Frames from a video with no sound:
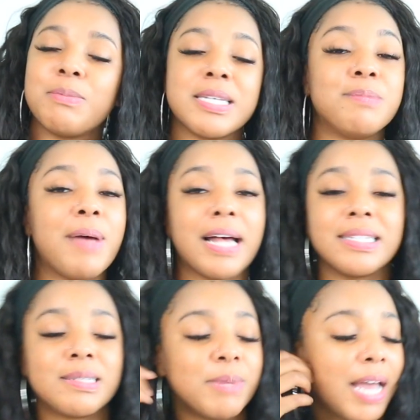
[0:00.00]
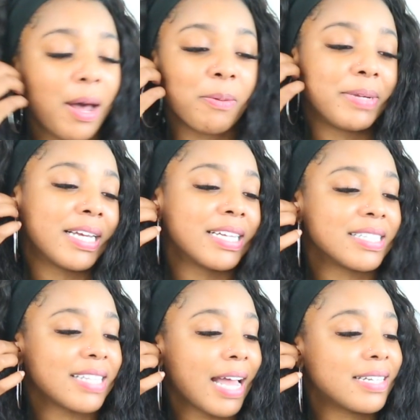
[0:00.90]
must balance me out
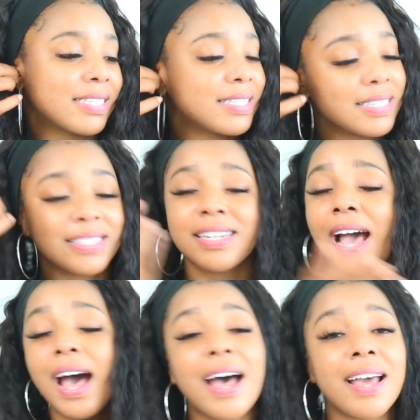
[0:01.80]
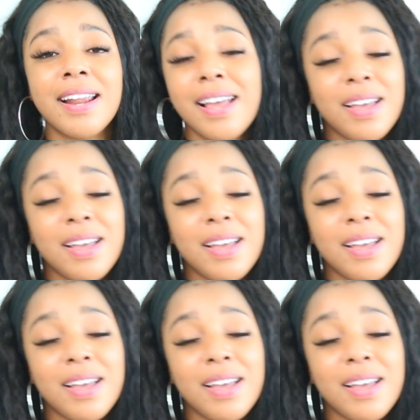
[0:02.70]
because that just does not